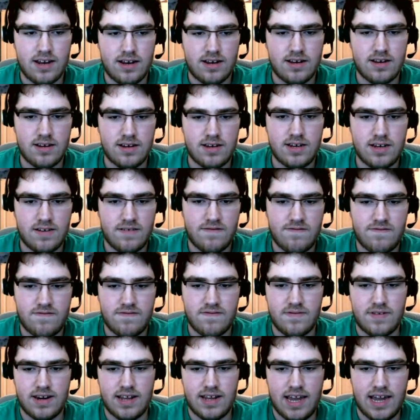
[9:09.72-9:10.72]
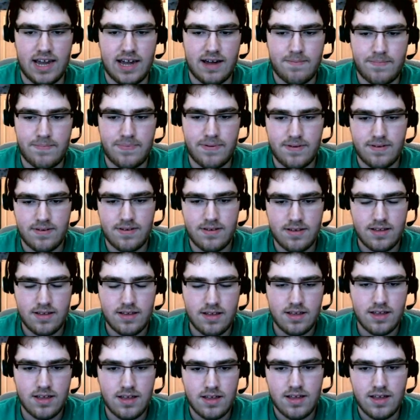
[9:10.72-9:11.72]
This stuff from the Gap.
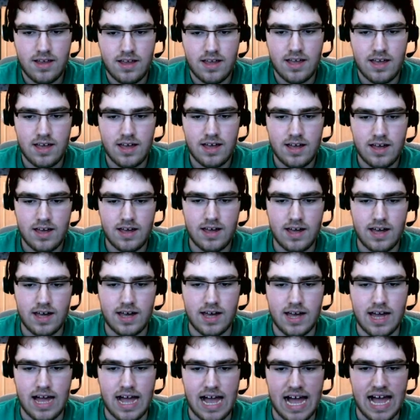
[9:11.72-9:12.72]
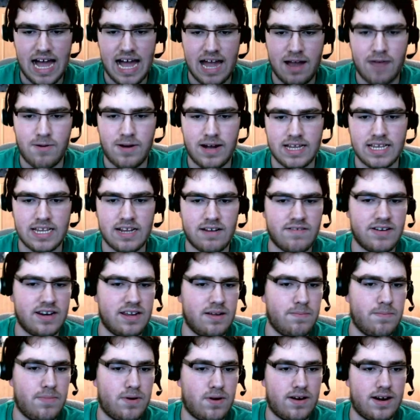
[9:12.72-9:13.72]
Hi. Uh, hi. Why is
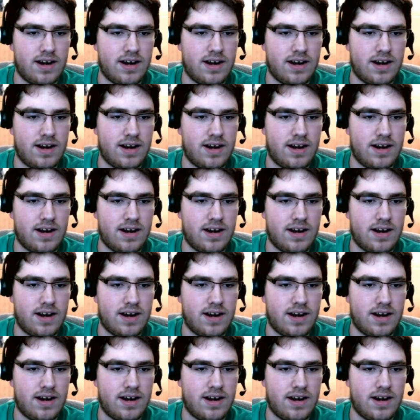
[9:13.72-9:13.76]
everything boarded